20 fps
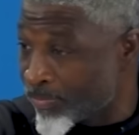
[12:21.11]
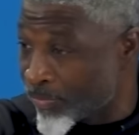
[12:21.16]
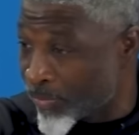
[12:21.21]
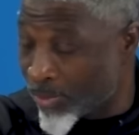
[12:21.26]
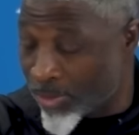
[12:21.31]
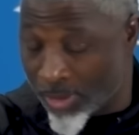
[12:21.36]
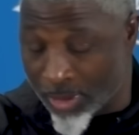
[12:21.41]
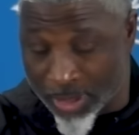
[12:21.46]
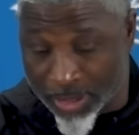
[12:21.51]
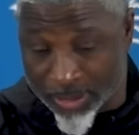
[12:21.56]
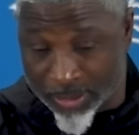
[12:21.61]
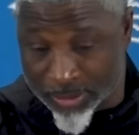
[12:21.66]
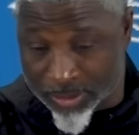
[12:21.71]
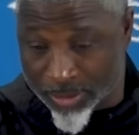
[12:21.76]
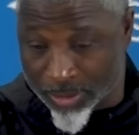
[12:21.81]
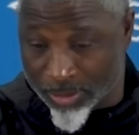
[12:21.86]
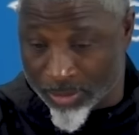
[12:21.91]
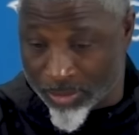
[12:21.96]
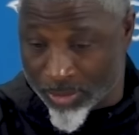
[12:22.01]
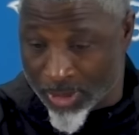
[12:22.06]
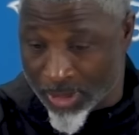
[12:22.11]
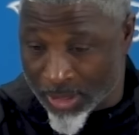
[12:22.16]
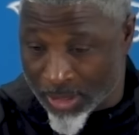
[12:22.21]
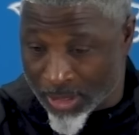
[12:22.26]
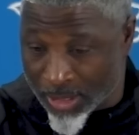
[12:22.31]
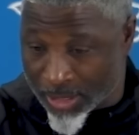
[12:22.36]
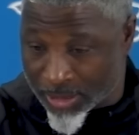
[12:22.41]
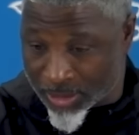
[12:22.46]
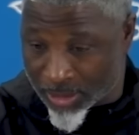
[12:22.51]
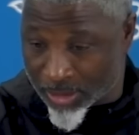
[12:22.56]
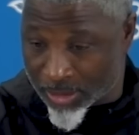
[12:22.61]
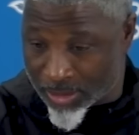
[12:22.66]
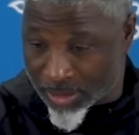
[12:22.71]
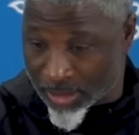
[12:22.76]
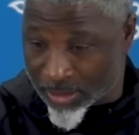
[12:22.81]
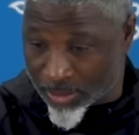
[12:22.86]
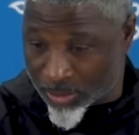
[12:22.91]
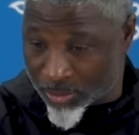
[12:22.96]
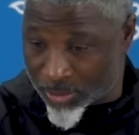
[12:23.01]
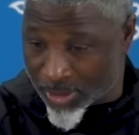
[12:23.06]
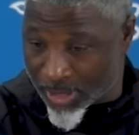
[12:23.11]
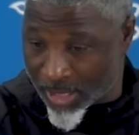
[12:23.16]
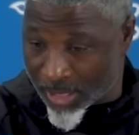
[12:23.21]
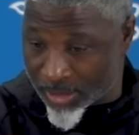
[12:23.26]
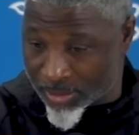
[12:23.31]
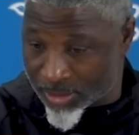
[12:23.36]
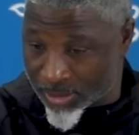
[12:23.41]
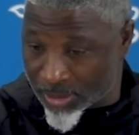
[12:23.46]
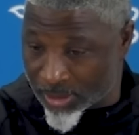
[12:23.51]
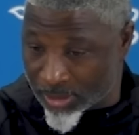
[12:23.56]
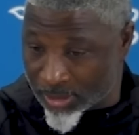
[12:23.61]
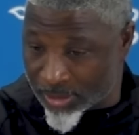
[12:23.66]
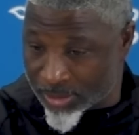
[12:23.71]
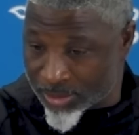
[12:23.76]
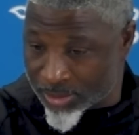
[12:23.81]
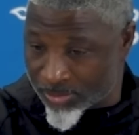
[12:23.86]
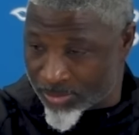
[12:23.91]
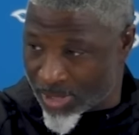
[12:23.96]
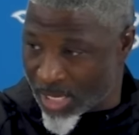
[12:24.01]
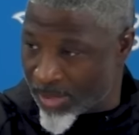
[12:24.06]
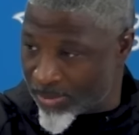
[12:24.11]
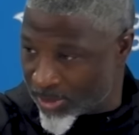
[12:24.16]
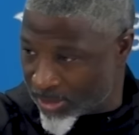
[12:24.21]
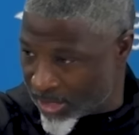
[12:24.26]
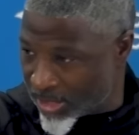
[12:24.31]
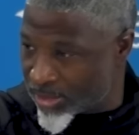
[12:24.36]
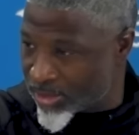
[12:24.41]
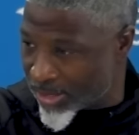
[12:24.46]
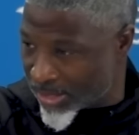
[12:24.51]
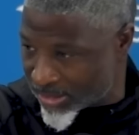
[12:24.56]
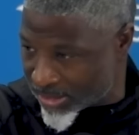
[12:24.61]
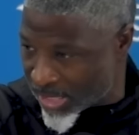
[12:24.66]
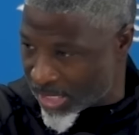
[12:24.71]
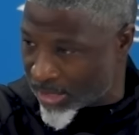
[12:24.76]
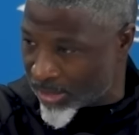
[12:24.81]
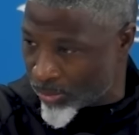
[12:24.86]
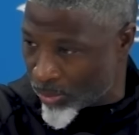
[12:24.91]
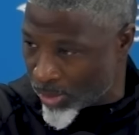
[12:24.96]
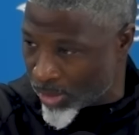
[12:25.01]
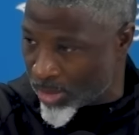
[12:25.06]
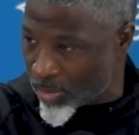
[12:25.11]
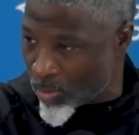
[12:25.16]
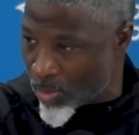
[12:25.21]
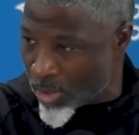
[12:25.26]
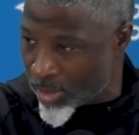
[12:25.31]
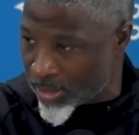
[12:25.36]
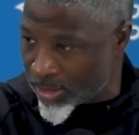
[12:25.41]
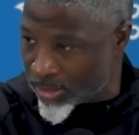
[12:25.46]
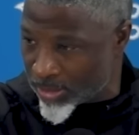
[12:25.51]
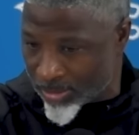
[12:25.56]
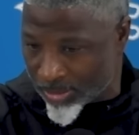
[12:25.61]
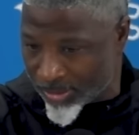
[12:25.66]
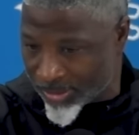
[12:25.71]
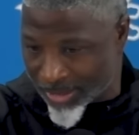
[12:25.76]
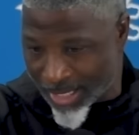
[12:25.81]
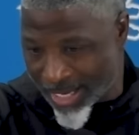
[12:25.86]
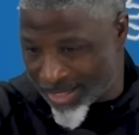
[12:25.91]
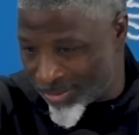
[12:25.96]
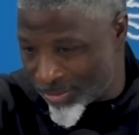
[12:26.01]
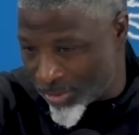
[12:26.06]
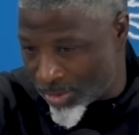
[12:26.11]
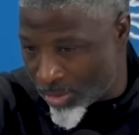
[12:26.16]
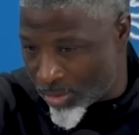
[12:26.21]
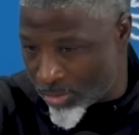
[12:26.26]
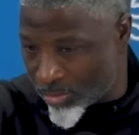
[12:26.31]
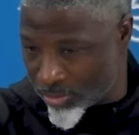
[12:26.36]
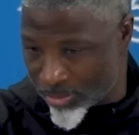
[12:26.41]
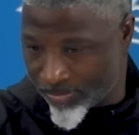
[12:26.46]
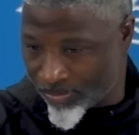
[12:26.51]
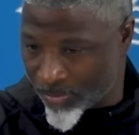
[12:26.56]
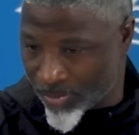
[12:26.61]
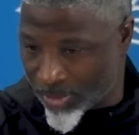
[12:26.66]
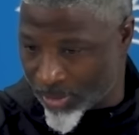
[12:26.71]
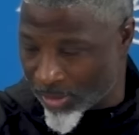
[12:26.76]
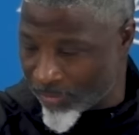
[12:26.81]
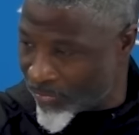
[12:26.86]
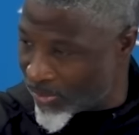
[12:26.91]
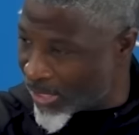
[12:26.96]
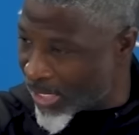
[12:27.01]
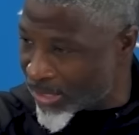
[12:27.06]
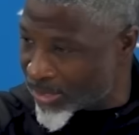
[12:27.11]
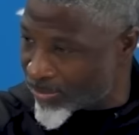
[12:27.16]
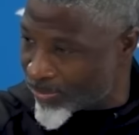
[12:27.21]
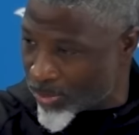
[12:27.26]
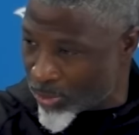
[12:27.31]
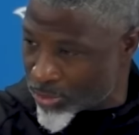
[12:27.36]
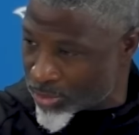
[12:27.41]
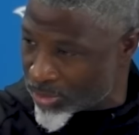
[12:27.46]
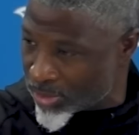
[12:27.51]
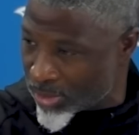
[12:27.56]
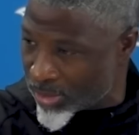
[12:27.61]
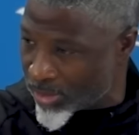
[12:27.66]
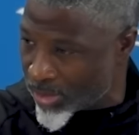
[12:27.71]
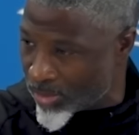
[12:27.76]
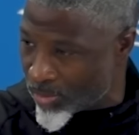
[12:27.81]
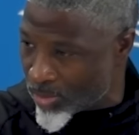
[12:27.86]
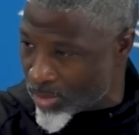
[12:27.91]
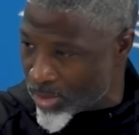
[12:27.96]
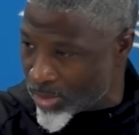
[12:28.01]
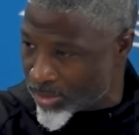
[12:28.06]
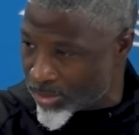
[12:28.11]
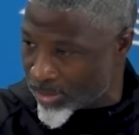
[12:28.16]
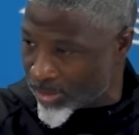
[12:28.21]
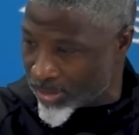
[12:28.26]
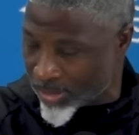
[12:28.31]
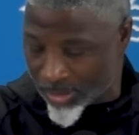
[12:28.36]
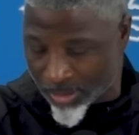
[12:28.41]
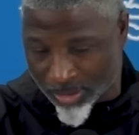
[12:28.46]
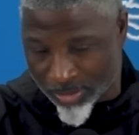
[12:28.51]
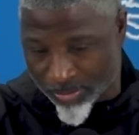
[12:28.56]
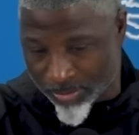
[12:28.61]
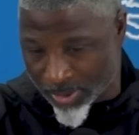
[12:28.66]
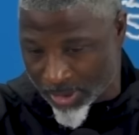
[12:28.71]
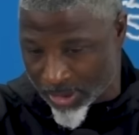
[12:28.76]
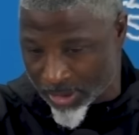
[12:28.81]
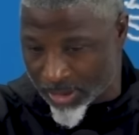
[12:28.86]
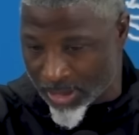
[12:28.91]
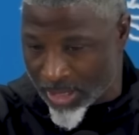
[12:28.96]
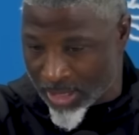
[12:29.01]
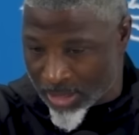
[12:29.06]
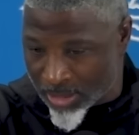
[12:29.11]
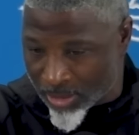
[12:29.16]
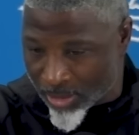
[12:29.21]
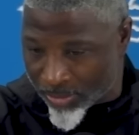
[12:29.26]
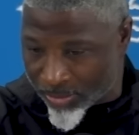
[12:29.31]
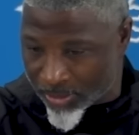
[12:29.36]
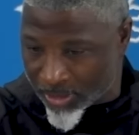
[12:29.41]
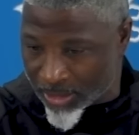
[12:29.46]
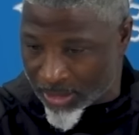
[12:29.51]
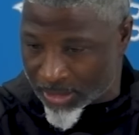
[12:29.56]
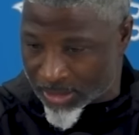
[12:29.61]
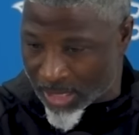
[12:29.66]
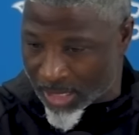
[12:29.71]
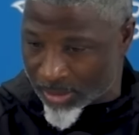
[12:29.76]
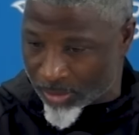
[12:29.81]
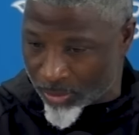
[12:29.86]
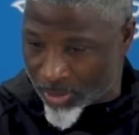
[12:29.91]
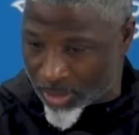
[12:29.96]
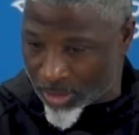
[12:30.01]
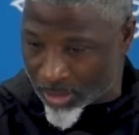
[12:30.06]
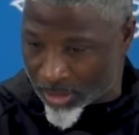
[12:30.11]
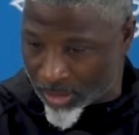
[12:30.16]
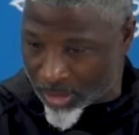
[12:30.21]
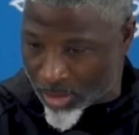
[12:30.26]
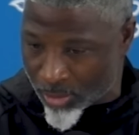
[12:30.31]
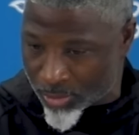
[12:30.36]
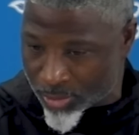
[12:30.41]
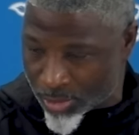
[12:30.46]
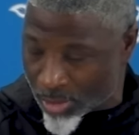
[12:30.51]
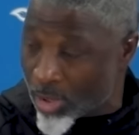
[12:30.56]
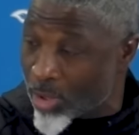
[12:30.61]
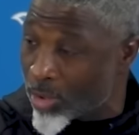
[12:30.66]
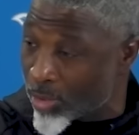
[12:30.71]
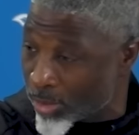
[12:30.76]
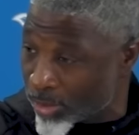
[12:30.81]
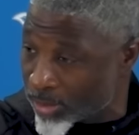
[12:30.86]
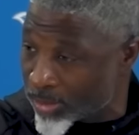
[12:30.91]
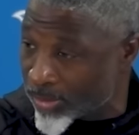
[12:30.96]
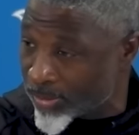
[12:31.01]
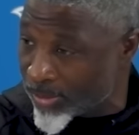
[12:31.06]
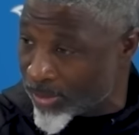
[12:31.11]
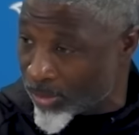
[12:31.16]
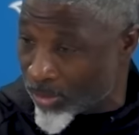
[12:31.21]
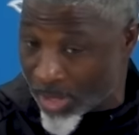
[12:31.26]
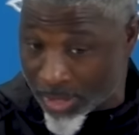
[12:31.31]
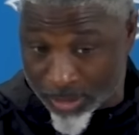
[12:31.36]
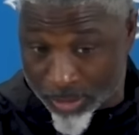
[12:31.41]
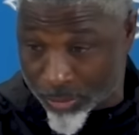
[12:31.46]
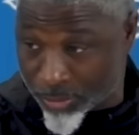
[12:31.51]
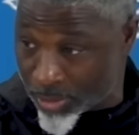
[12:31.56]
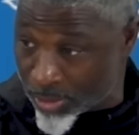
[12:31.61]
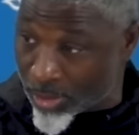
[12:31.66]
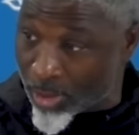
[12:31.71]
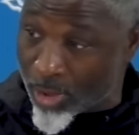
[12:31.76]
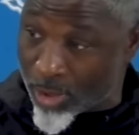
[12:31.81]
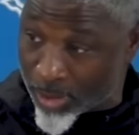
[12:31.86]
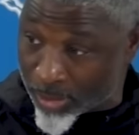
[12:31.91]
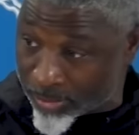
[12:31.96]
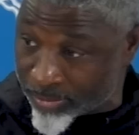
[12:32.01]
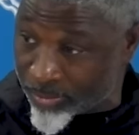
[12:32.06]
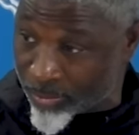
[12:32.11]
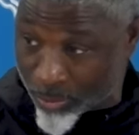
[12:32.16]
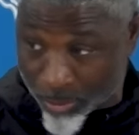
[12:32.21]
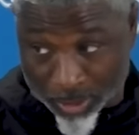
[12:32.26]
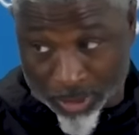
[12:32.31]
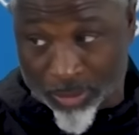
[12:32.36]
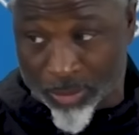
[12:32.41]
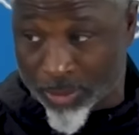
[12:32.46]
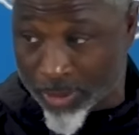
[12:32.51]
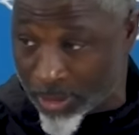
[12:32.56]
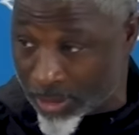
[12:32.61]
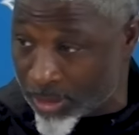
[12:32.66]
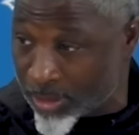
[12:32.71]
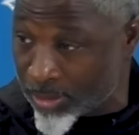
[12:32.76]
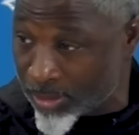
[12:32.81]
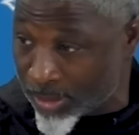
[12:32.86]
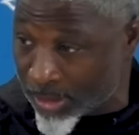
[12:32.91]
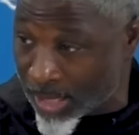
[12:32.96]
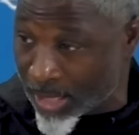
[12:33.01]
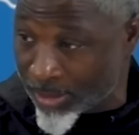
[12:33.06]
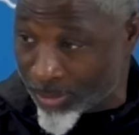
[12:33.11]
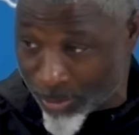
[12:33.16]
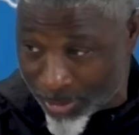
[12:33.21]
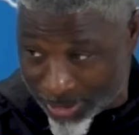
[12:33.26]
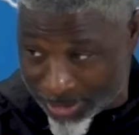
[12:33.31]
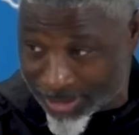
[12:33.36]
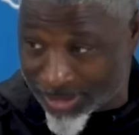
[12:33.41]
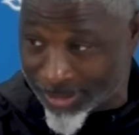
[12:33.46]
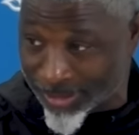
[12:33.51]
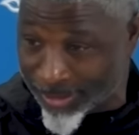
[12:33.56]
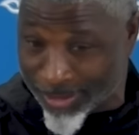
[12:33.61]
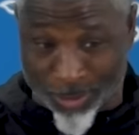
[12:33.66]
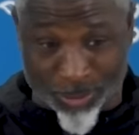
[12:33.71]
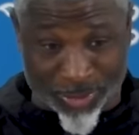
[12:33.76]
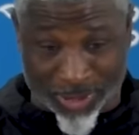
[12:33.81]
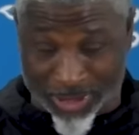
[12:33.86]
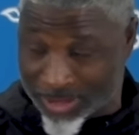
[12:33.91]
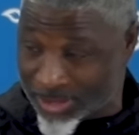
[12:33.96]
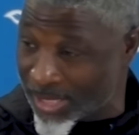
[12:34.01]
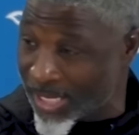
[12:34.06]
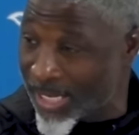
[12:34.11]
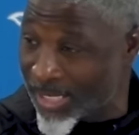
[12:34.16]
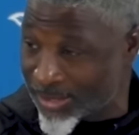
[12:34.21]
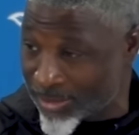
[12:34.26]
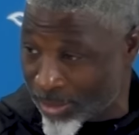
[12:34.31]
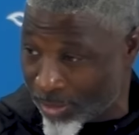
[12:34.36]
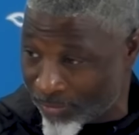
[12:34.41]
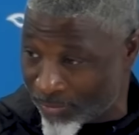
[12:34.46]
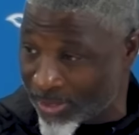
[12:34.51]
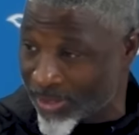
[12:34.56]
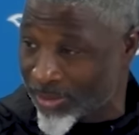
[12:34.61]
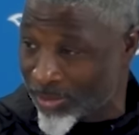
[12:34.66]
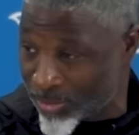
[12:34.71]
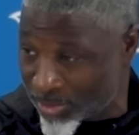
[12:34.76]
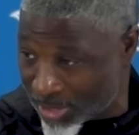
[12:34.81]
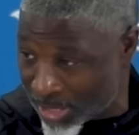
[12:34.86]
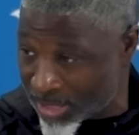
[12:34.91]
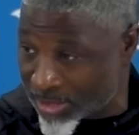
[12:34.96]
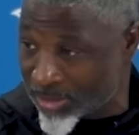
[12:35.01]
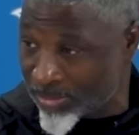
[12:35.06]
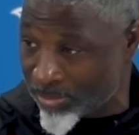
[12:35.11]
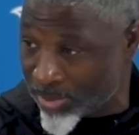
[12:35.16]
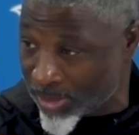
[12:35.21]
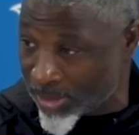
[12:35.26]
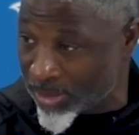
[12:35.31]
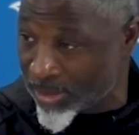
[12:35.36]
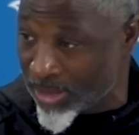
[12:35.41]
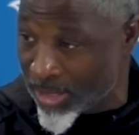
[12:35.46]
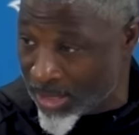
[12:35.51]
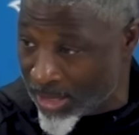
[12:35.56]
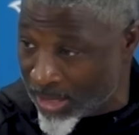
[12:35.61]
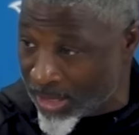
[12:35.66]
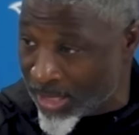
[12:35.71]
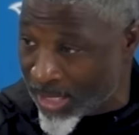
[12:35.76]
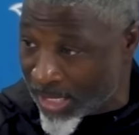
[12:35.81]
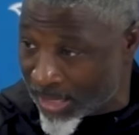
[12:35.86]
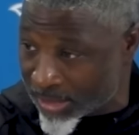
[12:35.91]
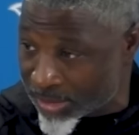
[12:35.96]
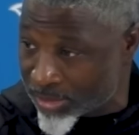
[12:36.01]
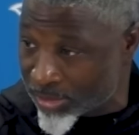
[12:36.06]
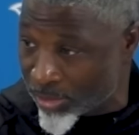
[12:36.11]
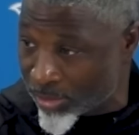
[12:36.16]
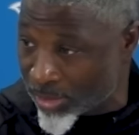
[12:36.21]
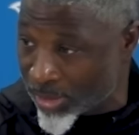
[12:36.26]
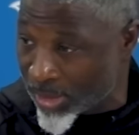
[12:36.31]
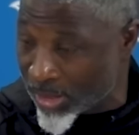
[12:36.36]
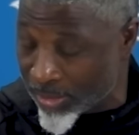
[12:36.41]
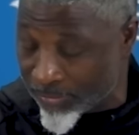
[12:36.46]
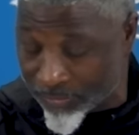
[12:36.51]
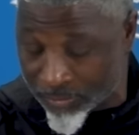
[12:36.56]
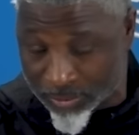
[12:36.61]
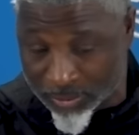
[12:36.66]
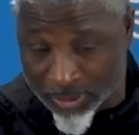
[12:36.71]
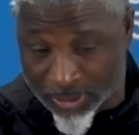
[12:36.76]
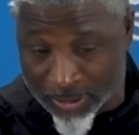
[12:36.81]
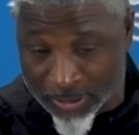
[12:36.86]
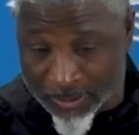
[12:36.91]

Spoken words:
All right? So it's going to take those guys some time to get to exactly where they want it. And you know, I don't know, you know, if they got the personnel they want, you know. But the thing is, I know they're going to coach hard. You know, I know Denard really well. And I know he's going to coach his ass off and get those guys to play at a certain level.